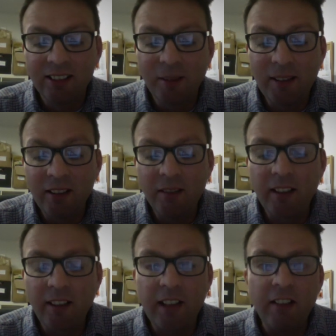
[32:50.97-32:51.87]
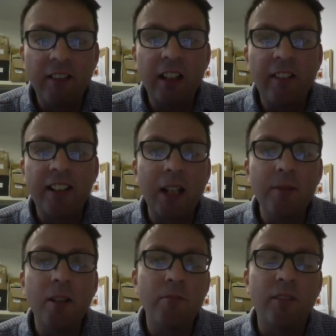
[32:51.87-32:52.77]
I mean, they're, they're, they're the same
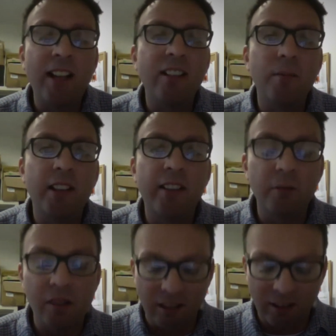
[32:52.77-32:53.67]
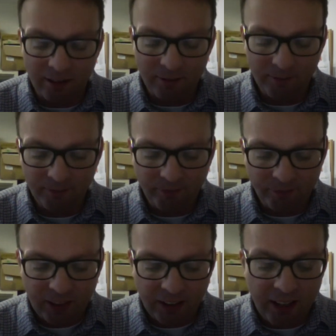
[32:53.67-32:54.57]
number of atoms in the world,
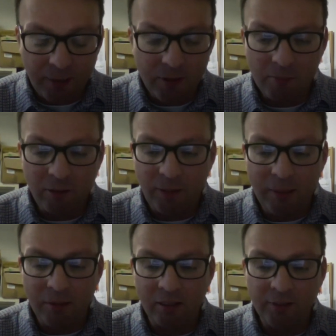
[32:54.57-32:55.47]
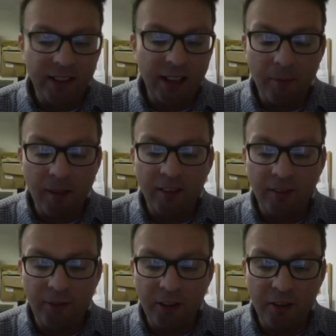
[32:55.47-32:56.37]
the same number of people, the same amount
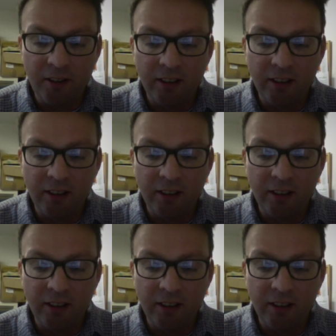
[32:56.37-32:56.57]
of food.